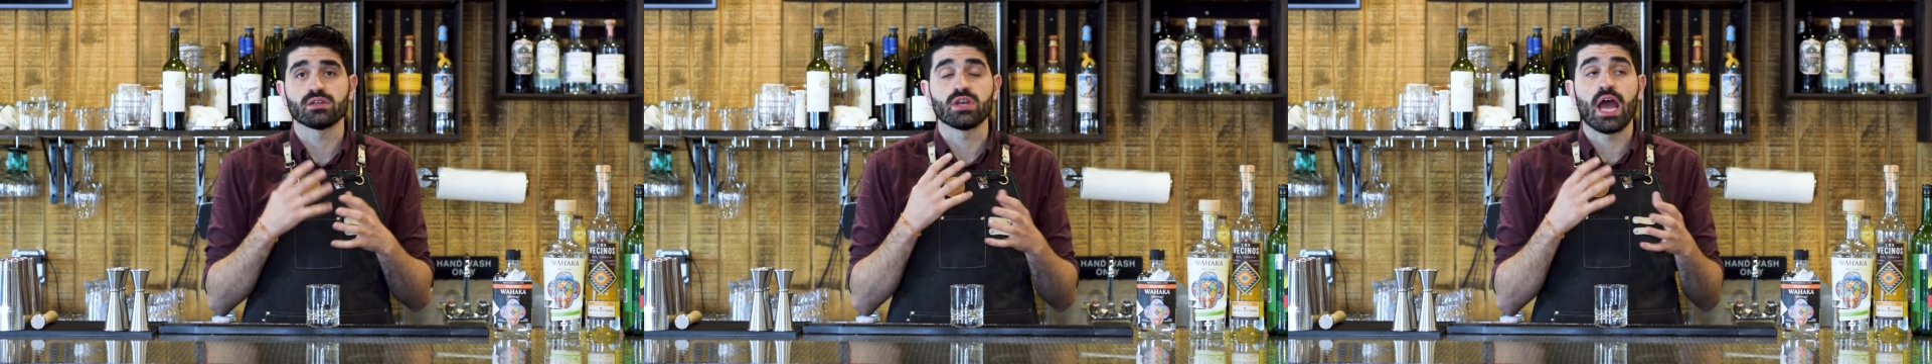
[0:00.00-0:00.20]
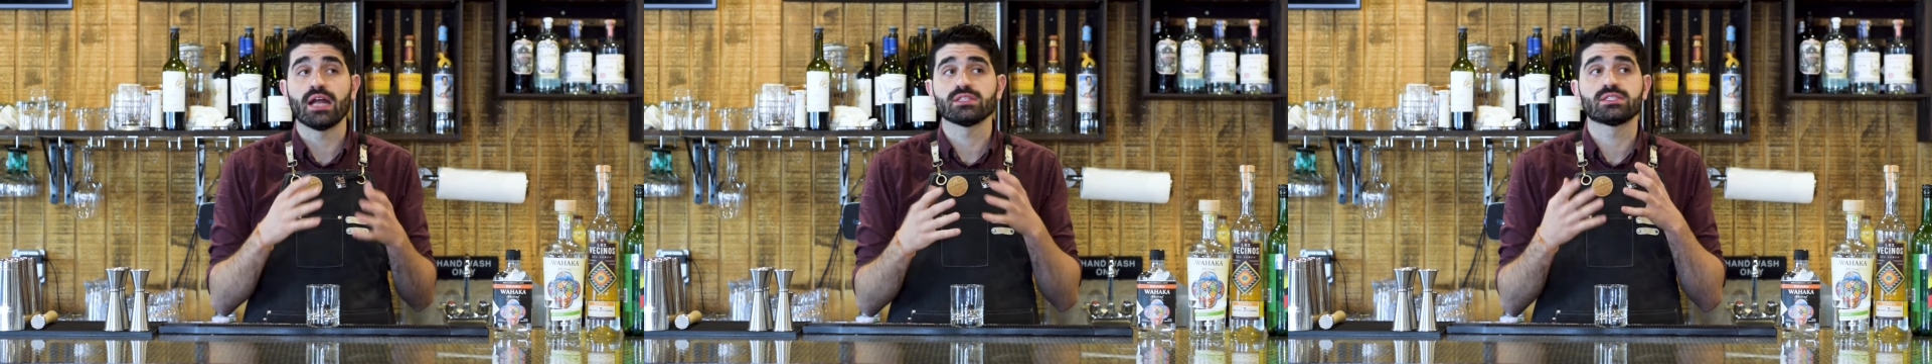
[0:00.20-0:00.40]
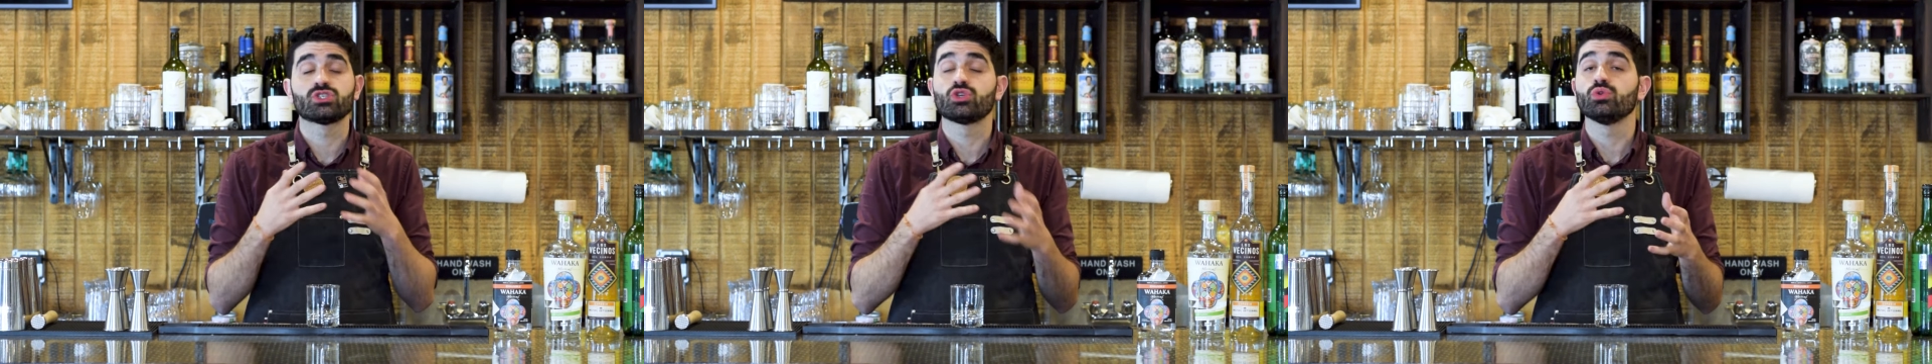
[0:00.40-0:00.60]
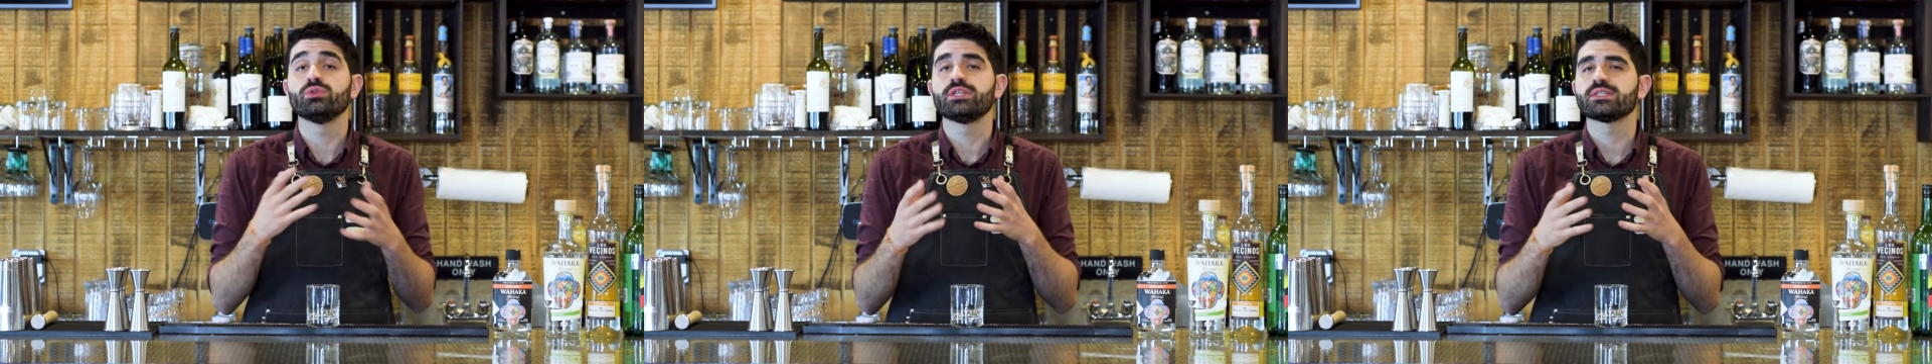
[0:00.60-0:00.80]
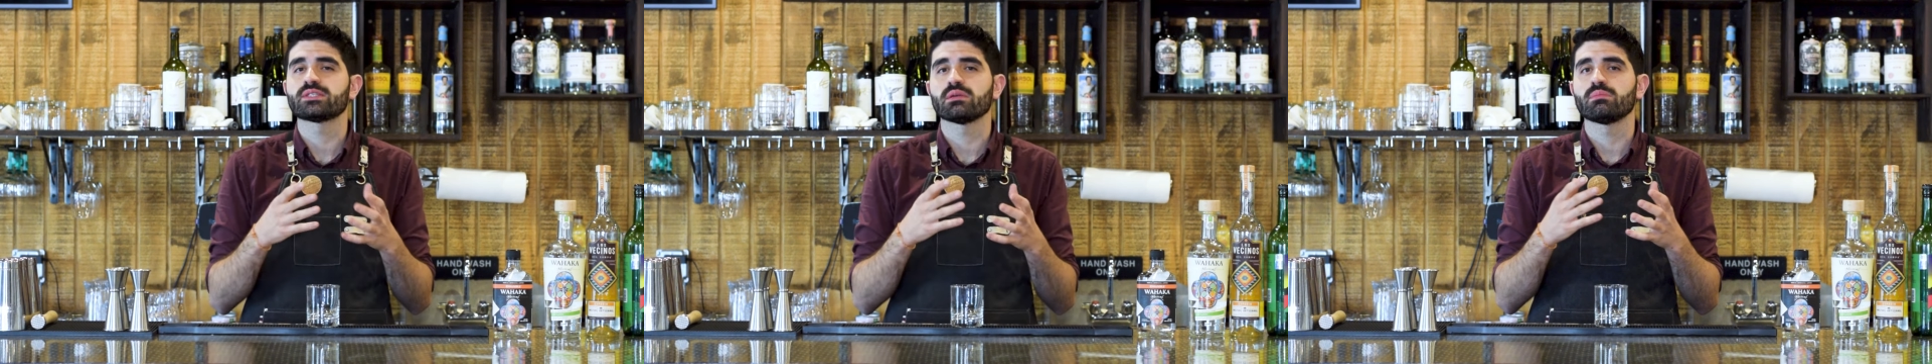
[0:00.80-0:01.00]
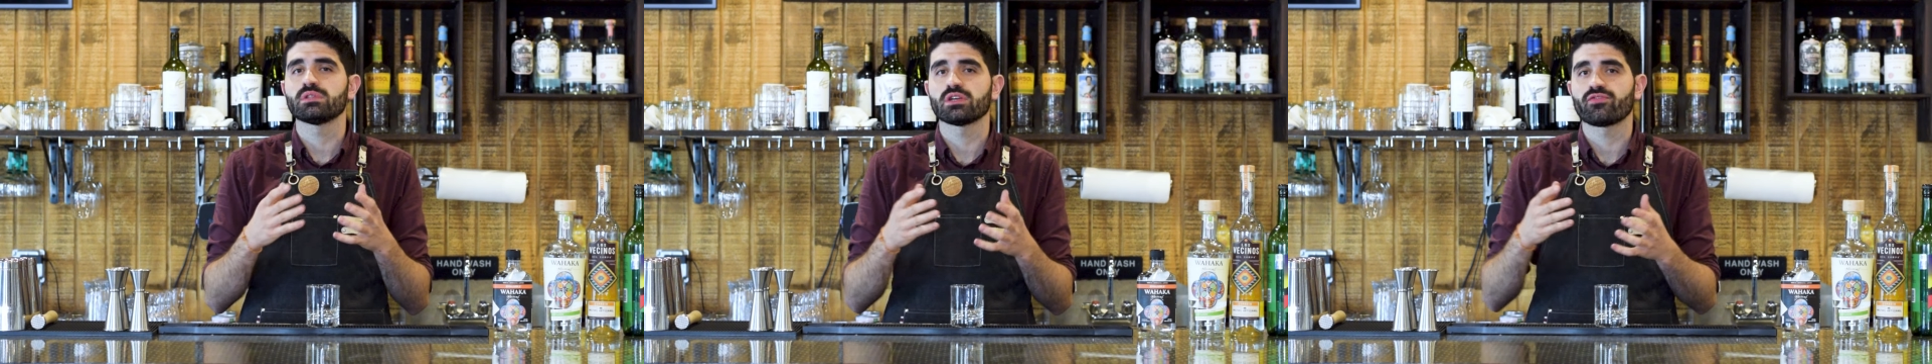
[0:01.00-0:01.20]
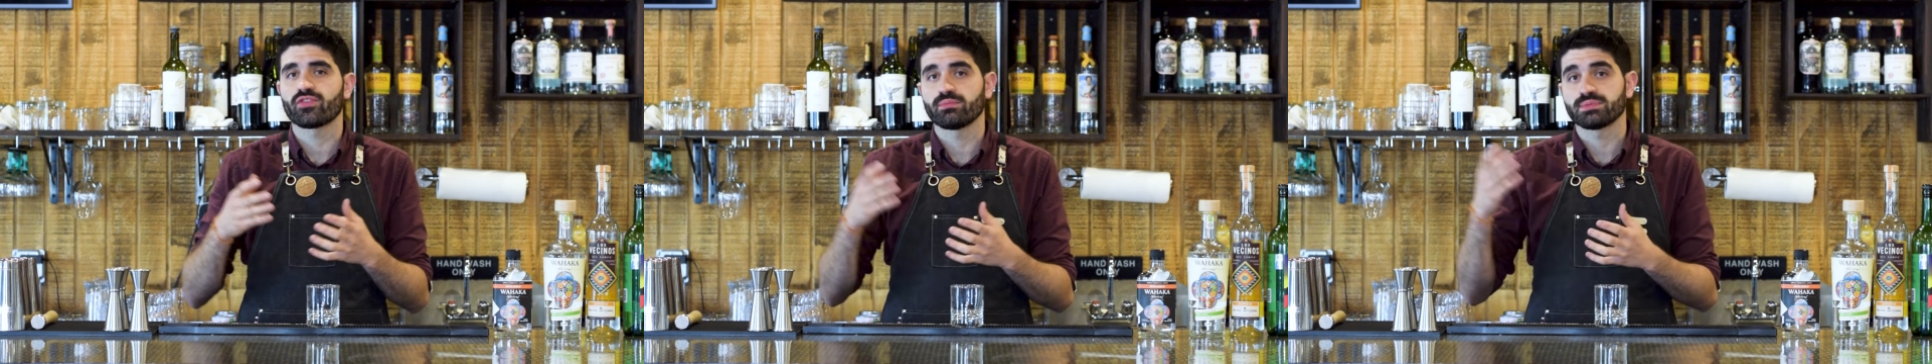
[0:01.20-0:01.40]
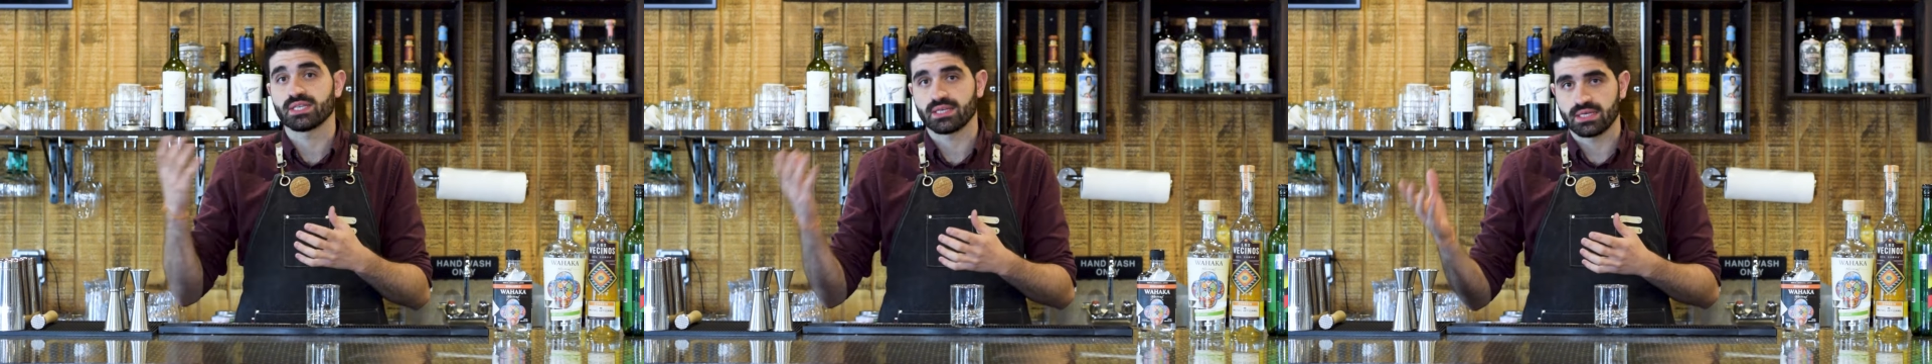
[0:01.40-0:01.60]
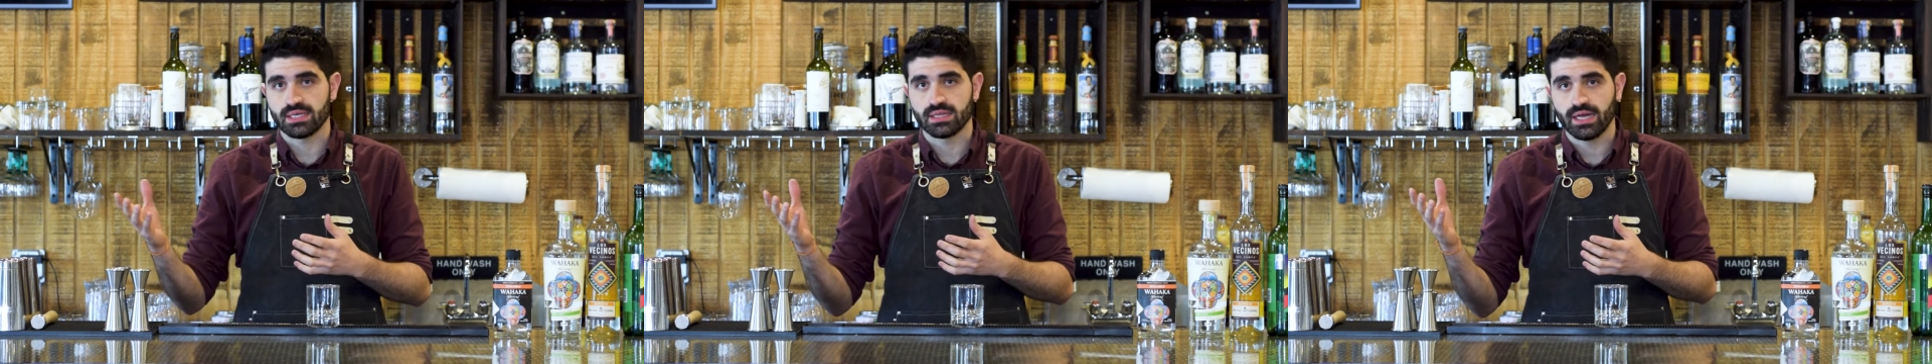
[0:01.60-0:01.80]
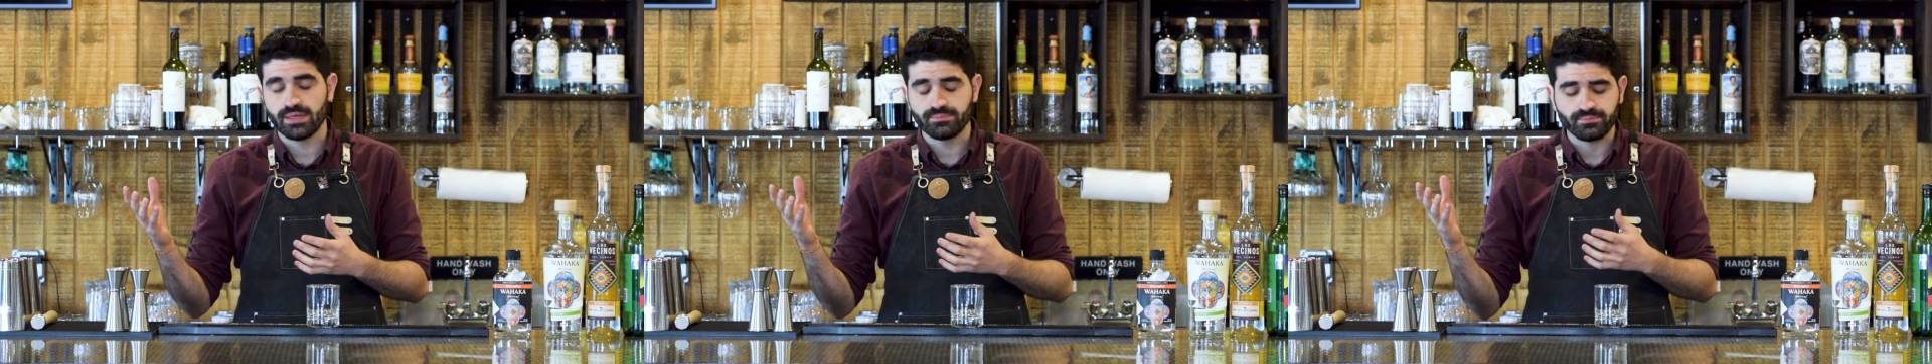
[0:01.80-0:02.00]
not too dissimilar from
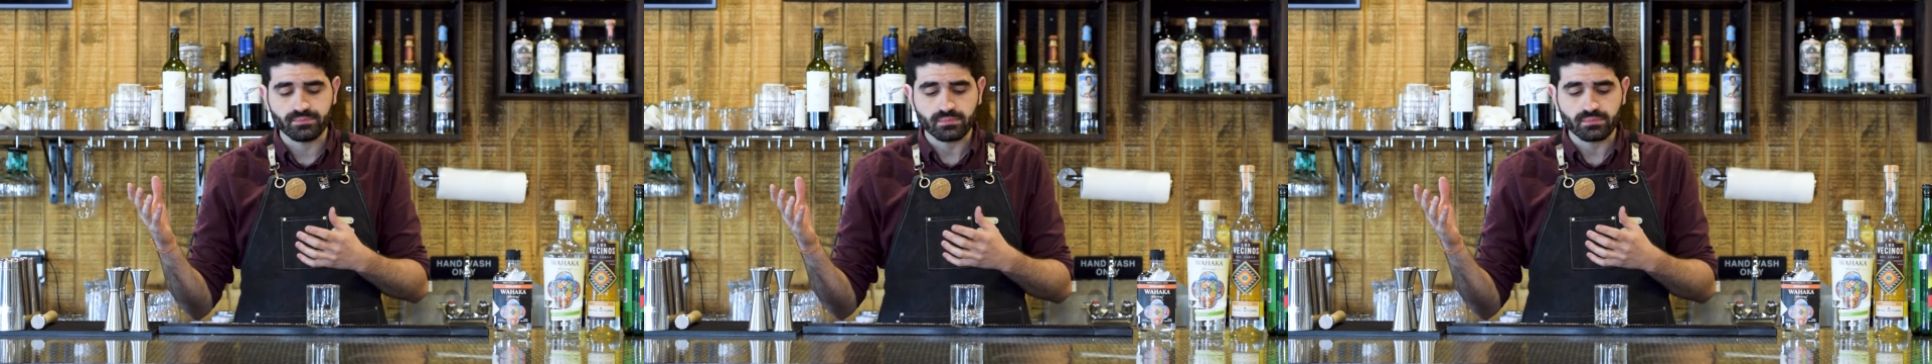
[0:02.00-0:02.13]
tequila,